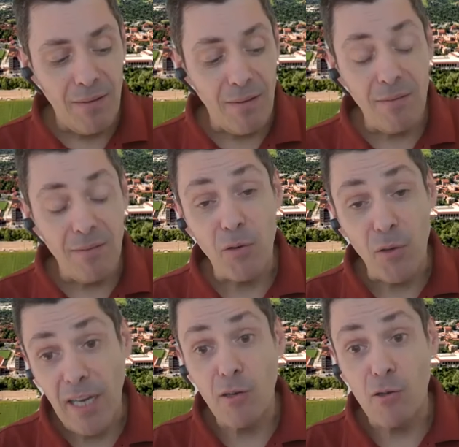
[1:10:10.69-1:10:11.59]
uh, for
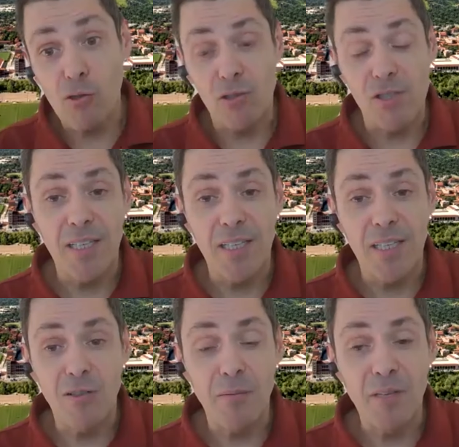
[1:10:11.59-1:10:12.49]
the aerosols that
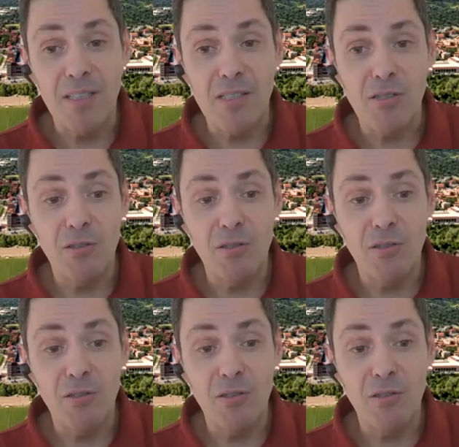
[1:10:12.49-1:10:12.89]
are going to be there.